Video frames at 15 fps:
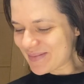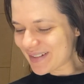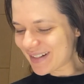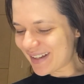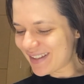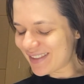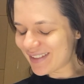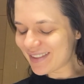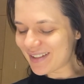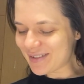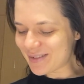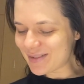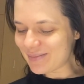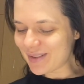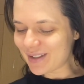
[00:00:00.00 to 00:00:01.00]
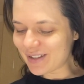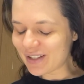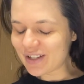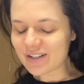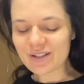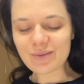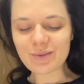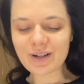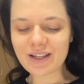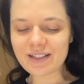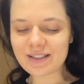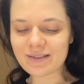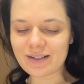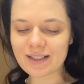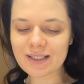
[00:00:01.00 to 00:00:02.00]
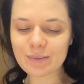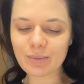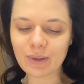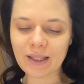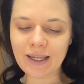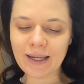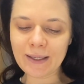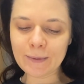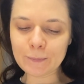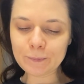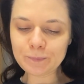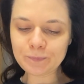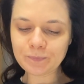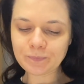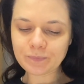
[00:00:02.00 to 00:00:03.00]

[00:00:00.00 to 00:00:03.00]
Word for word: but I thought that would be a good way to explain